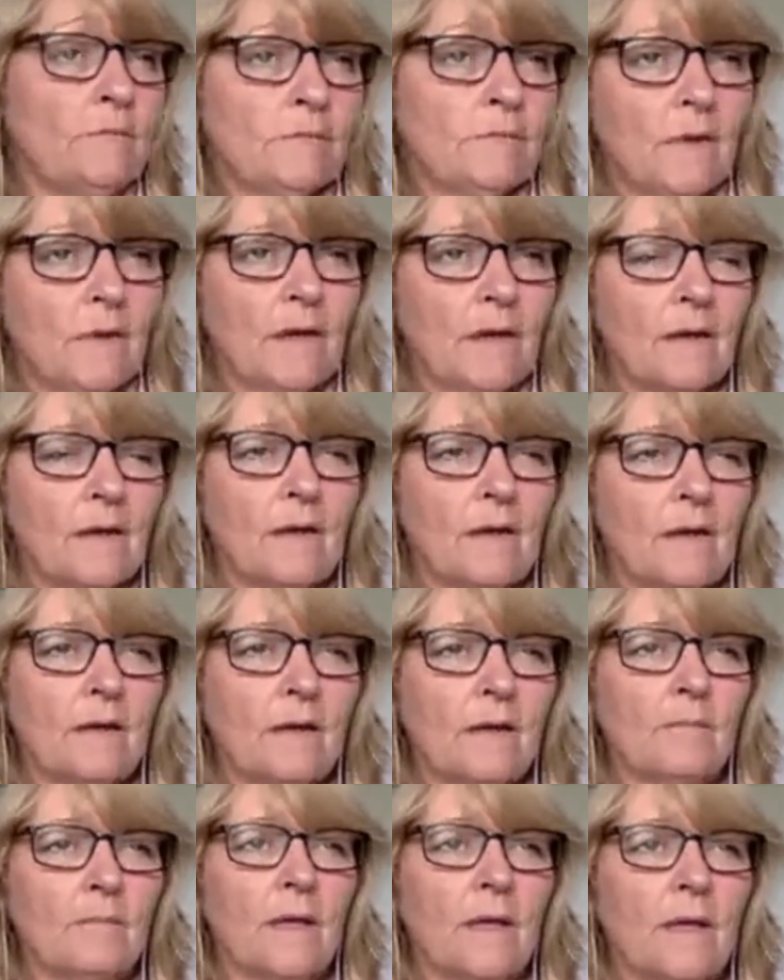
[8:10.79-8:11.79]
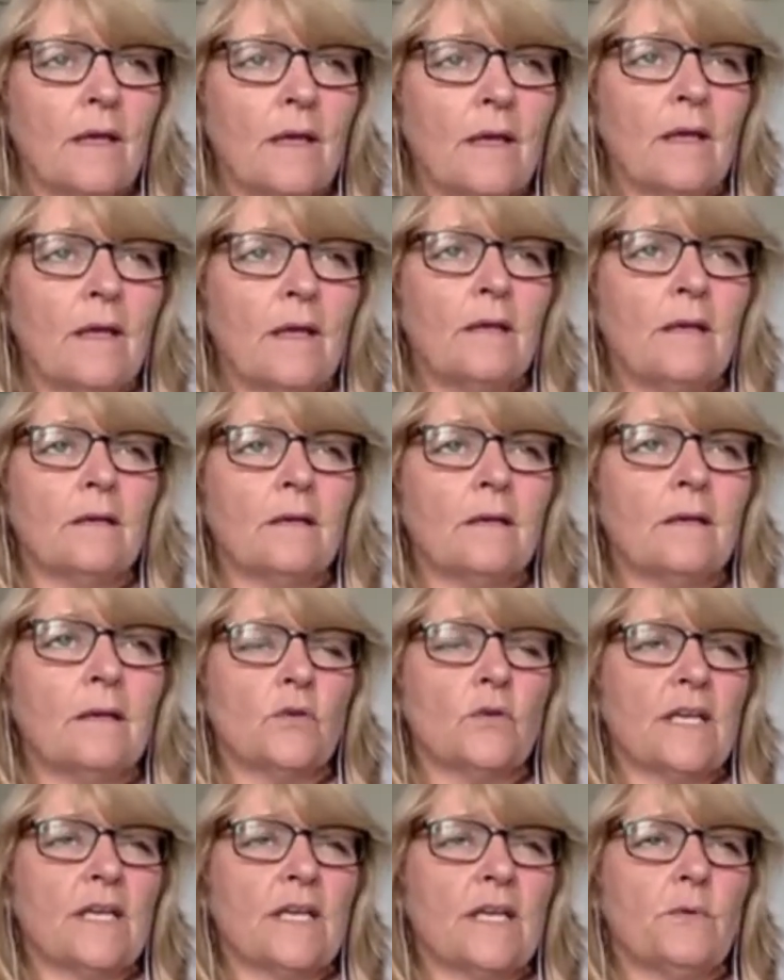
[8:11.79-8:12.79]
and of
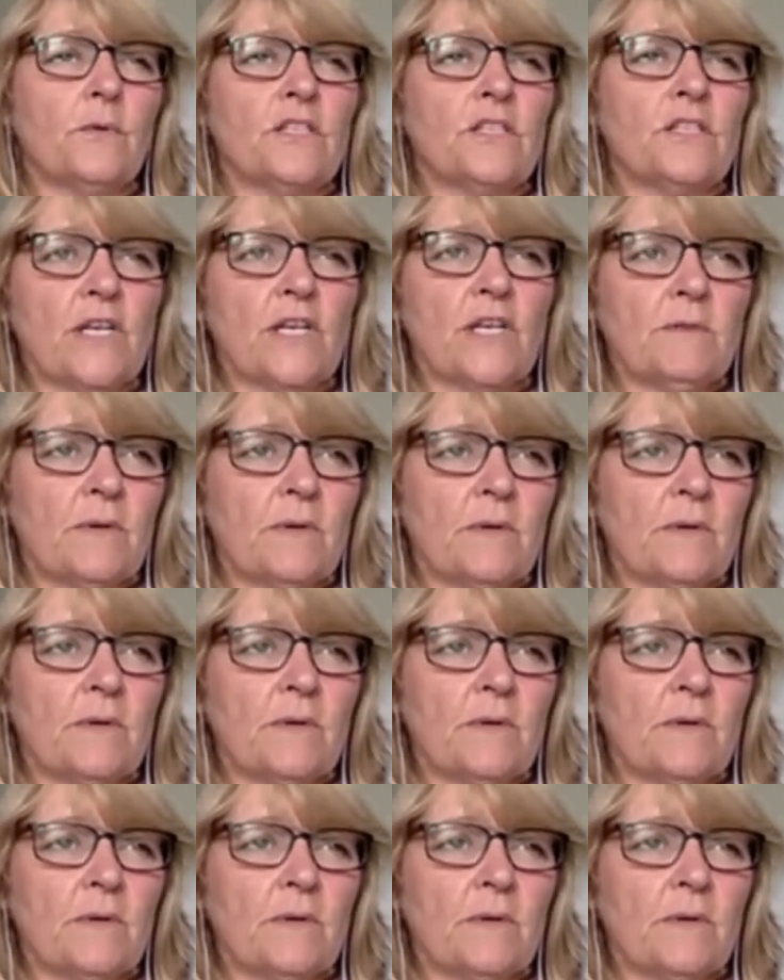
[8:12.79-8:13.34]
course Eloisa James,